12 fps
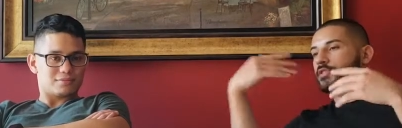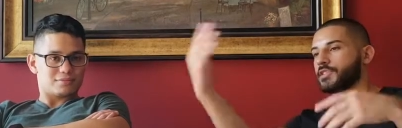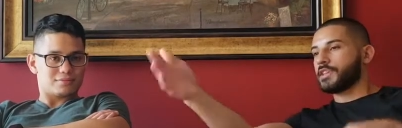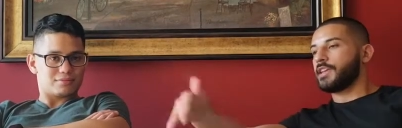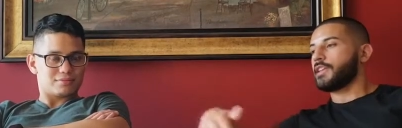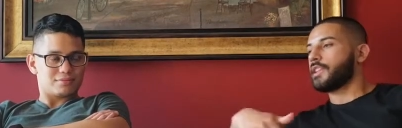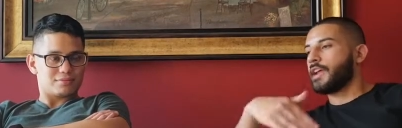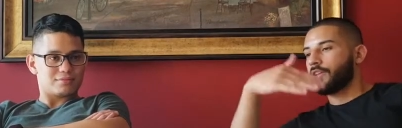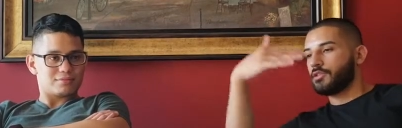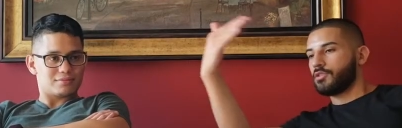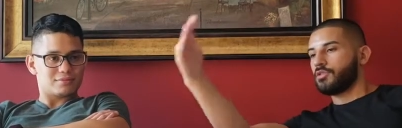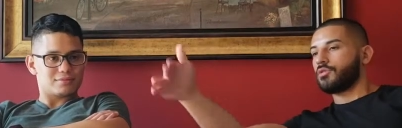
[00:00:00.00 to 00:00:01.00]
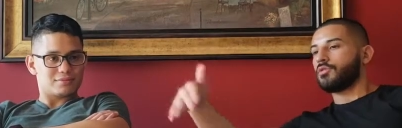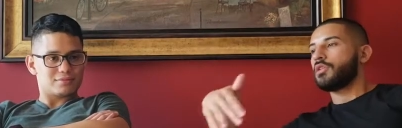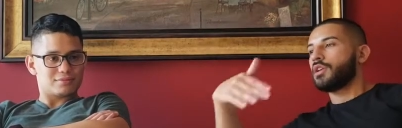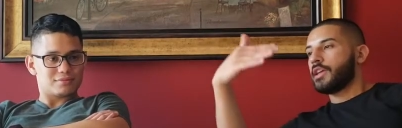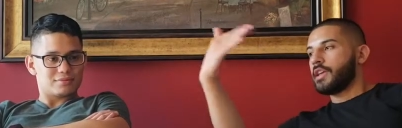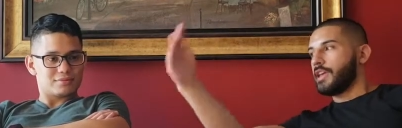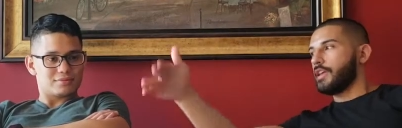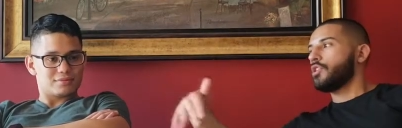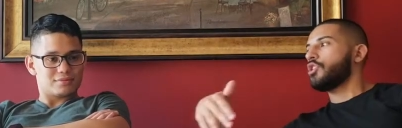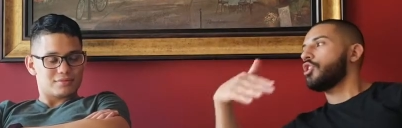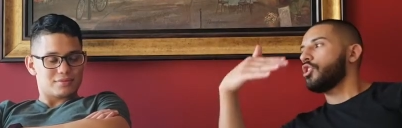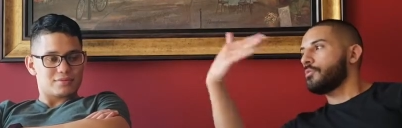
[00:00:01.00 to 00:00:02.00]
Speaker 1: first getting like you know
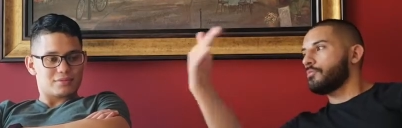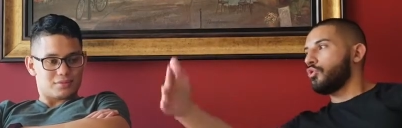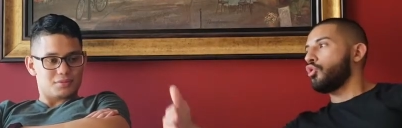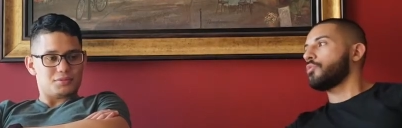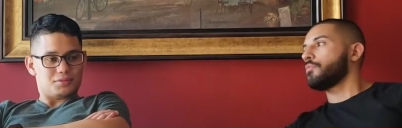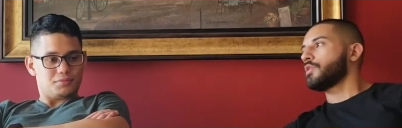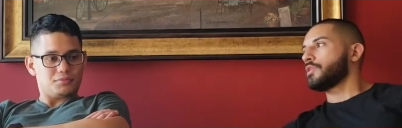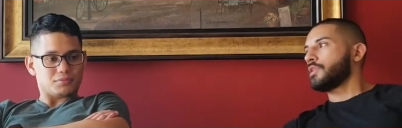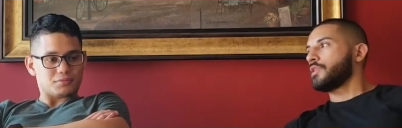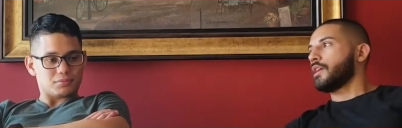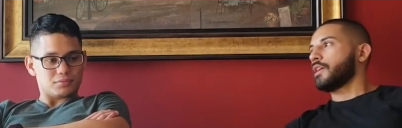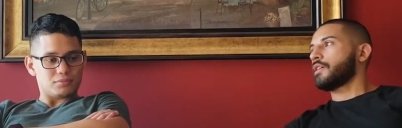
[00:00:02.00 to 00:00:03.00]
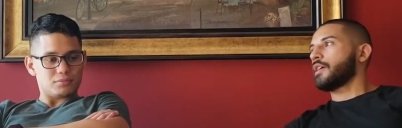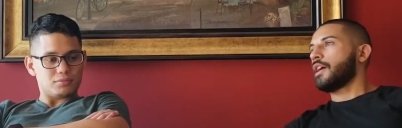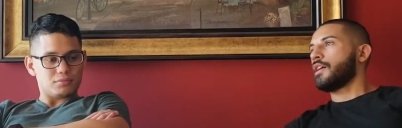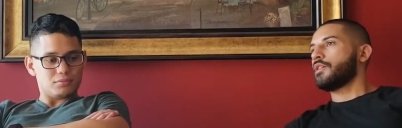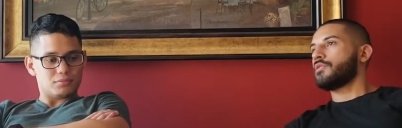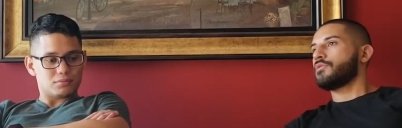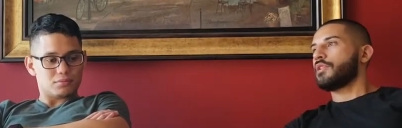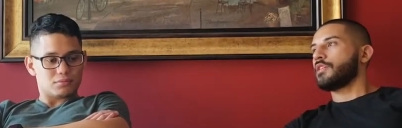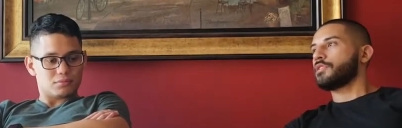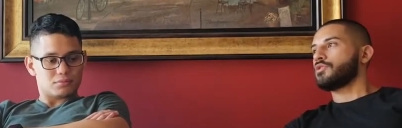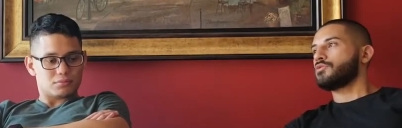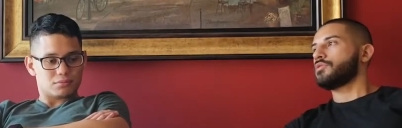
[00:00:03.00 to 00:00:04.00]
income normally, like how how
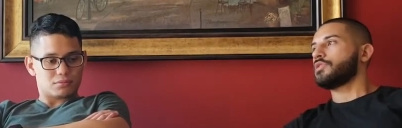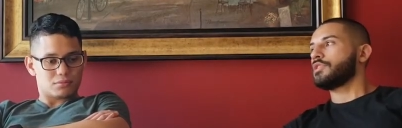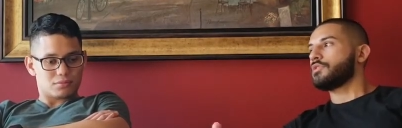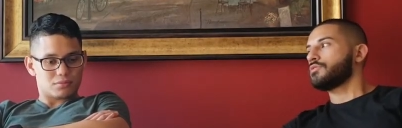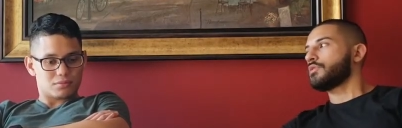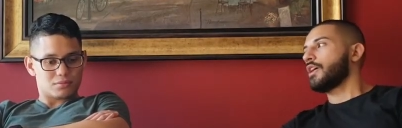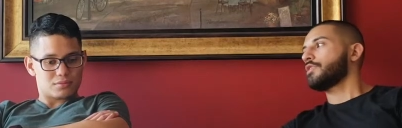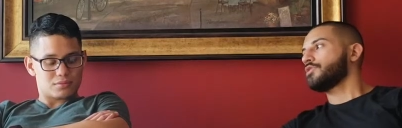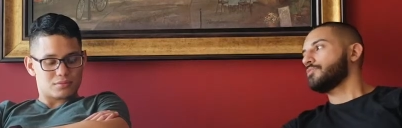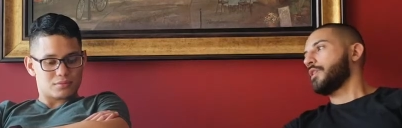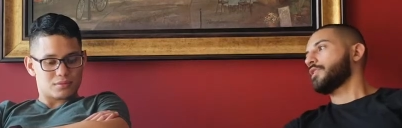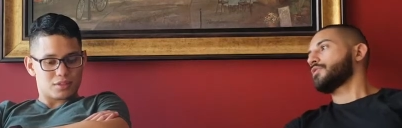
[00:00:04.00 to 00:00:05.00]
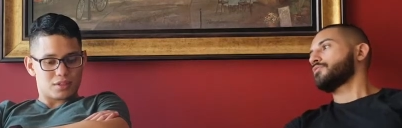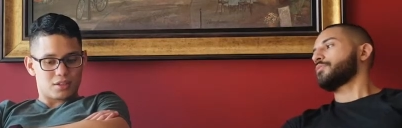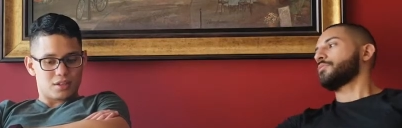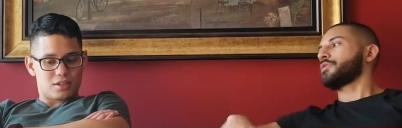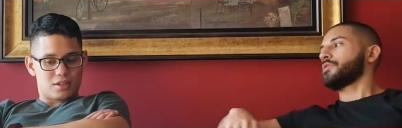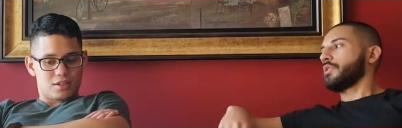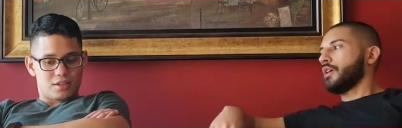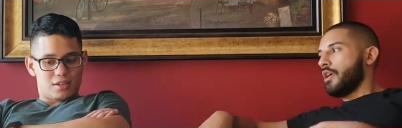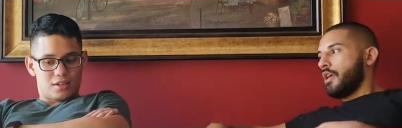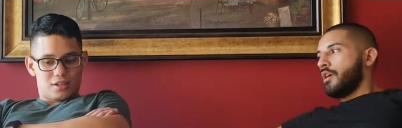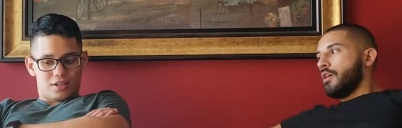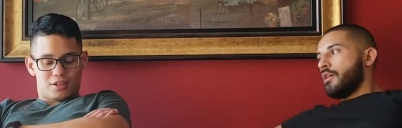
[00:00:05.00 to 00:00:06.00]
did you deal? How did you manage with money?
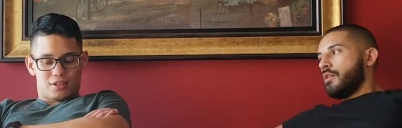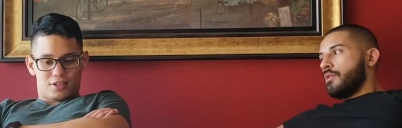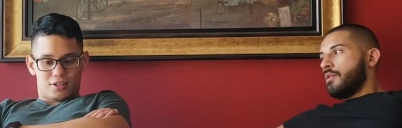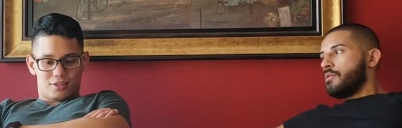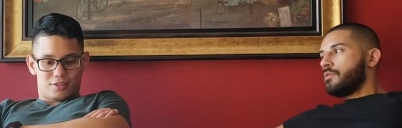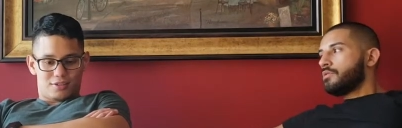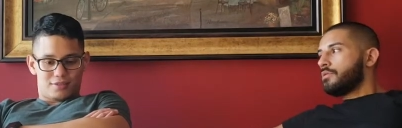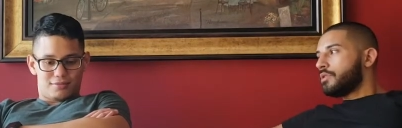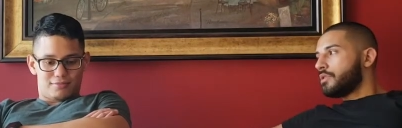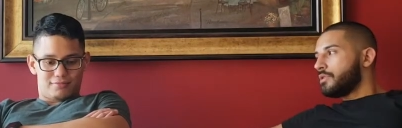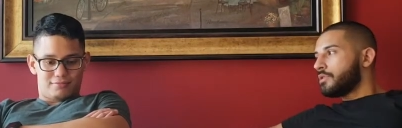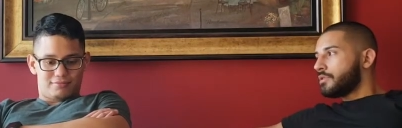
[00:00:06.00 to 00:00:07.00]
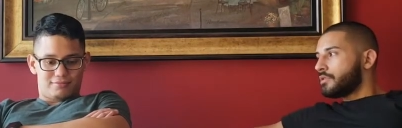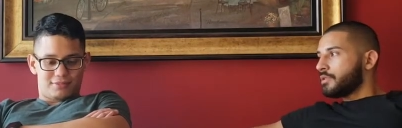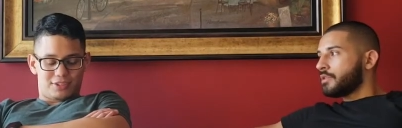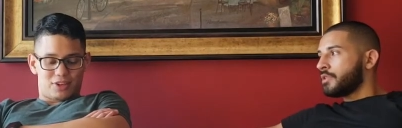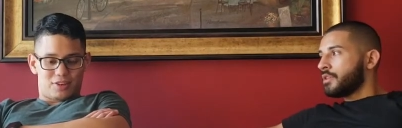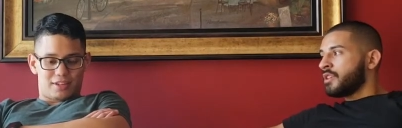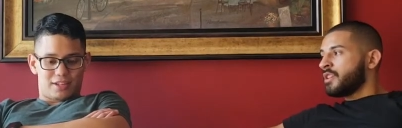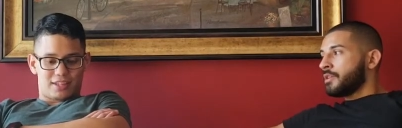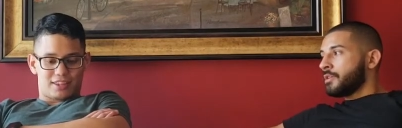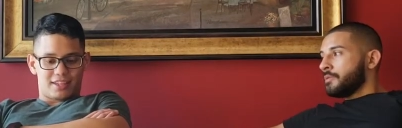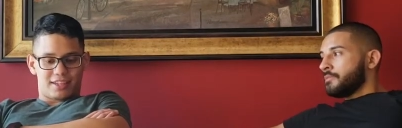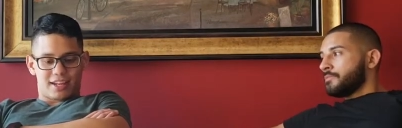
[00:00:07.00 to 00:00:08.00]
Speaker 2: Um, you know, I
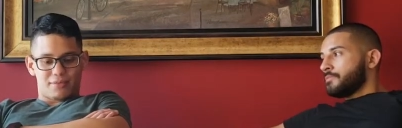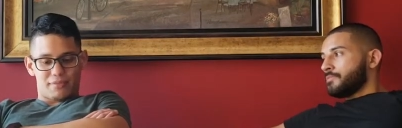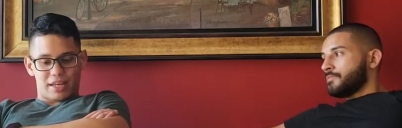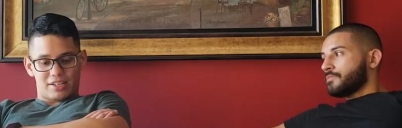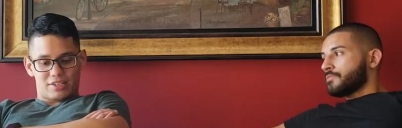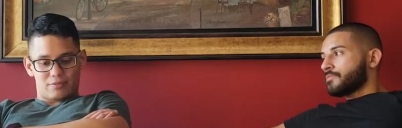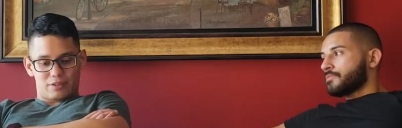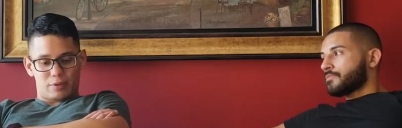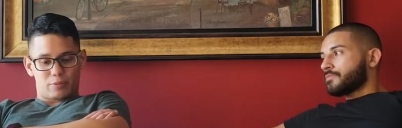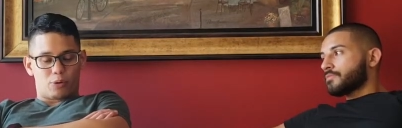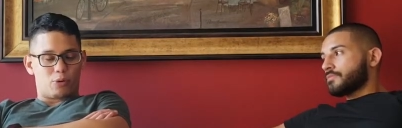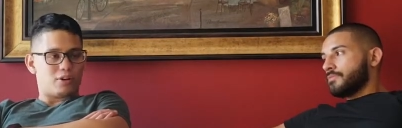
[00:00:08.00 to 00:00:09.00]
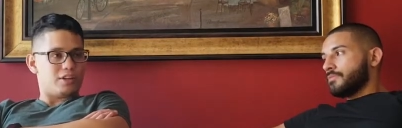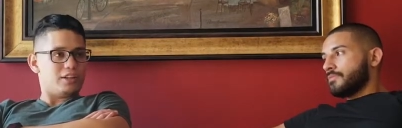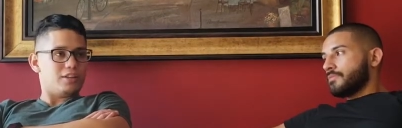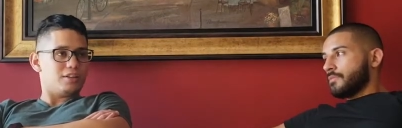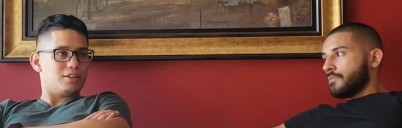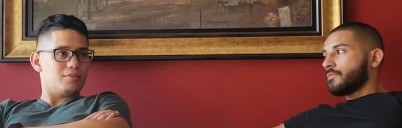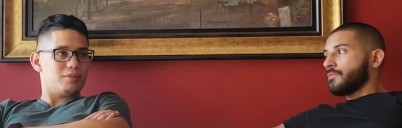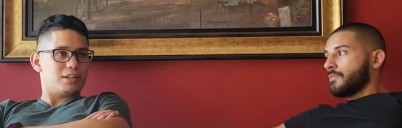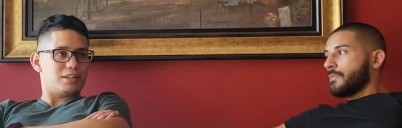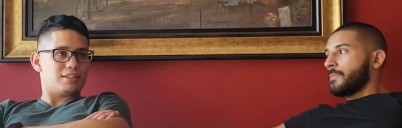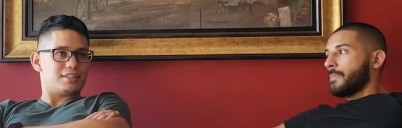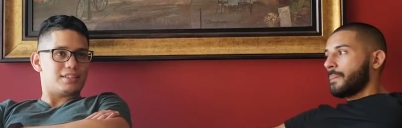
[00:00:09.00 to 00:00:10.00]
think I managed money poorly, but
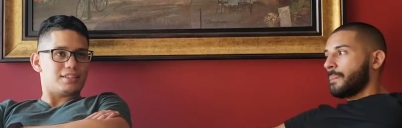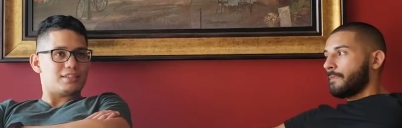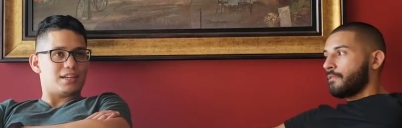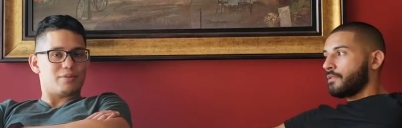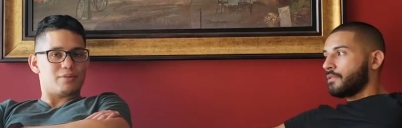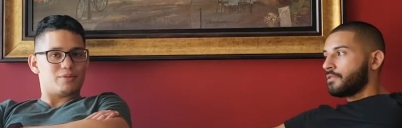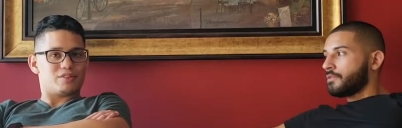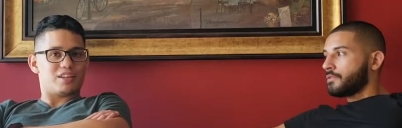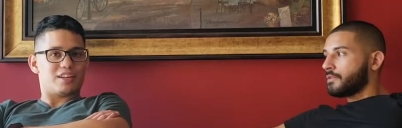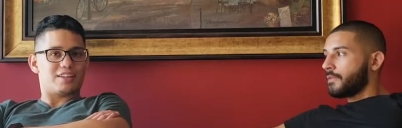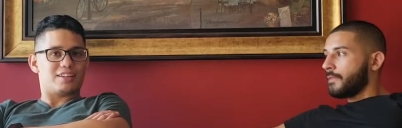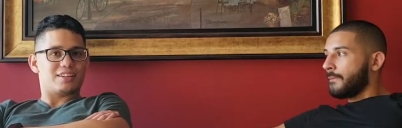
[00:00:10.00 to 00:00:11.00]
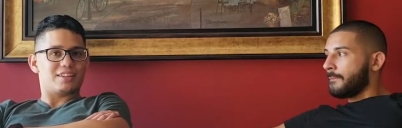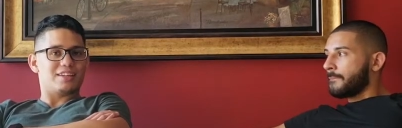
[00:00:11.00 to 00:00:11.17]
at the same time, it was like